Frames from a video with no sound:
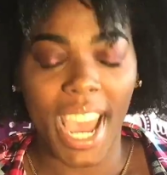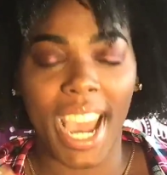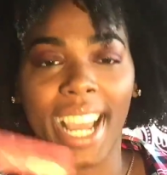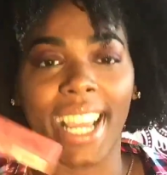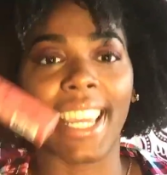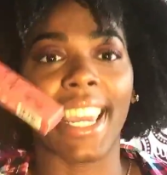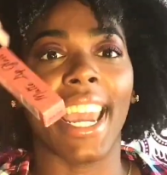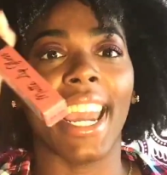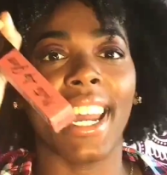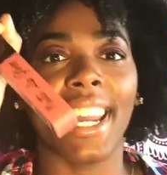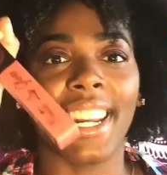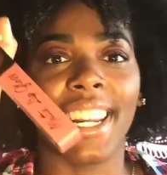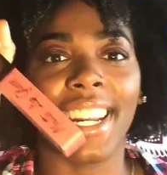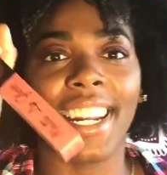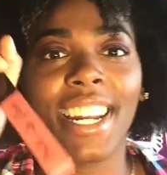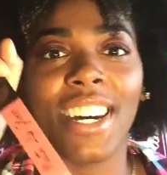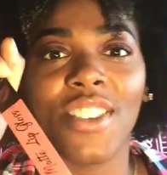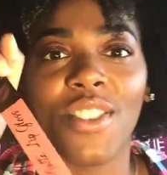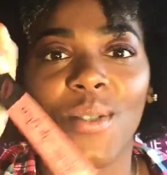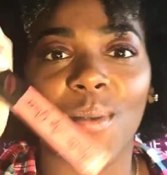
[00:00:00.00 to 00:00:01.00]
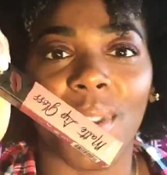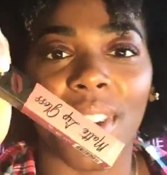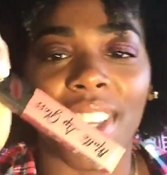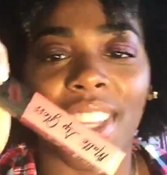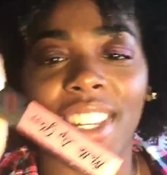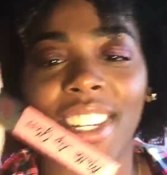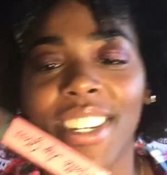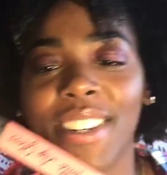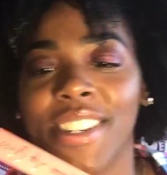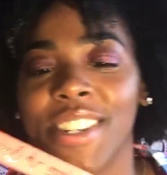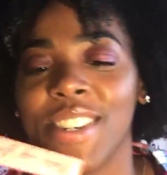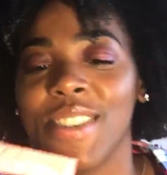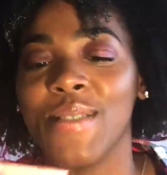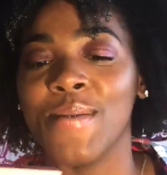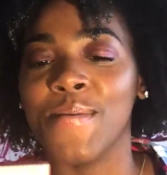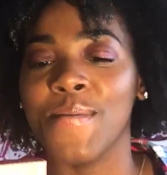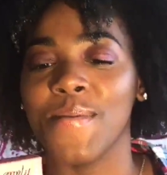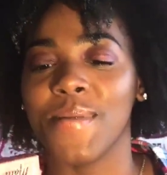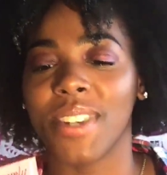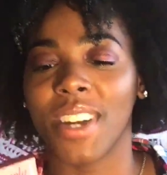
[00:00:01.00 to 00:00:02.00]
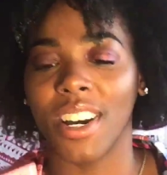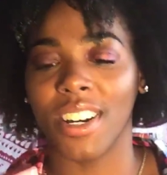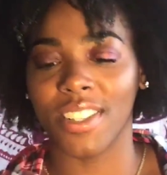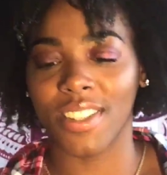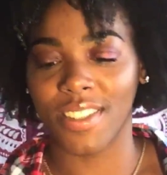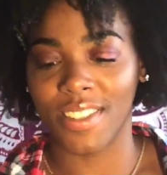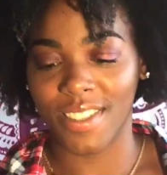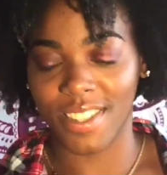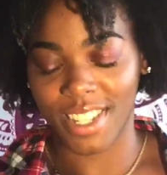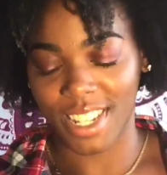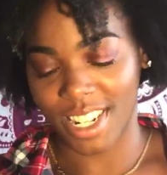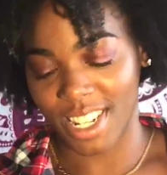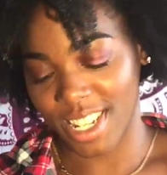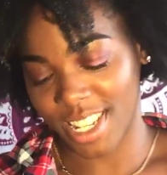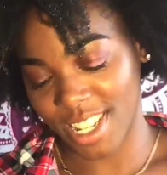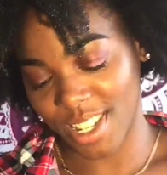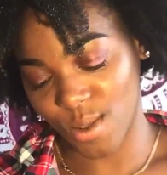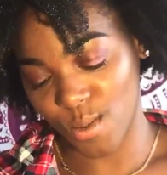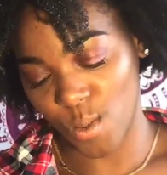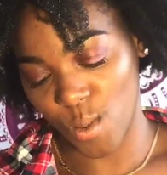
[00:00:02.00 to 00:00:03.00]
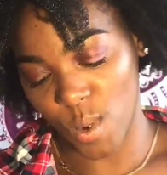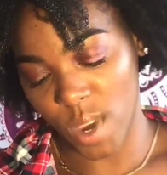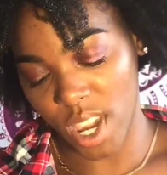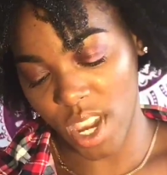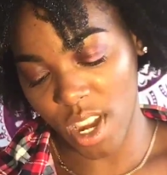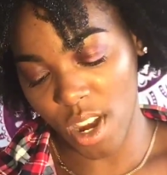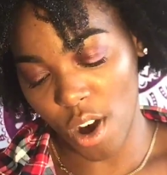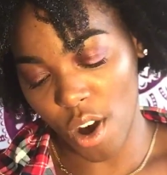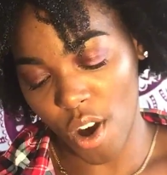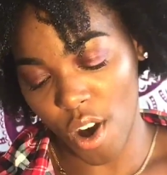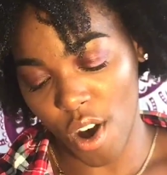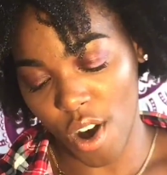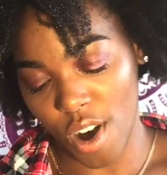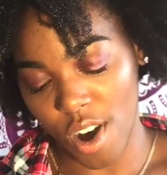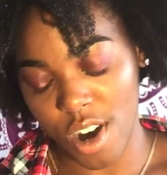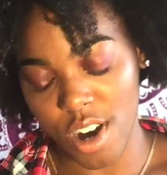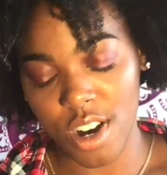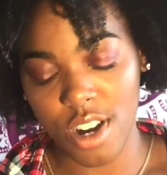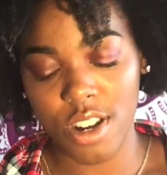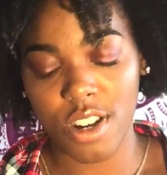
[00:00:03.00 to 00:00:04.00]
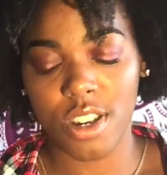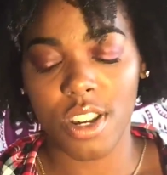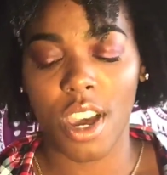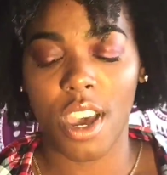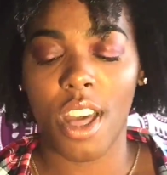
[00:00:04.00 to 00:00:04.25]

Again, another one of the nude colors, and it's Sweetheart.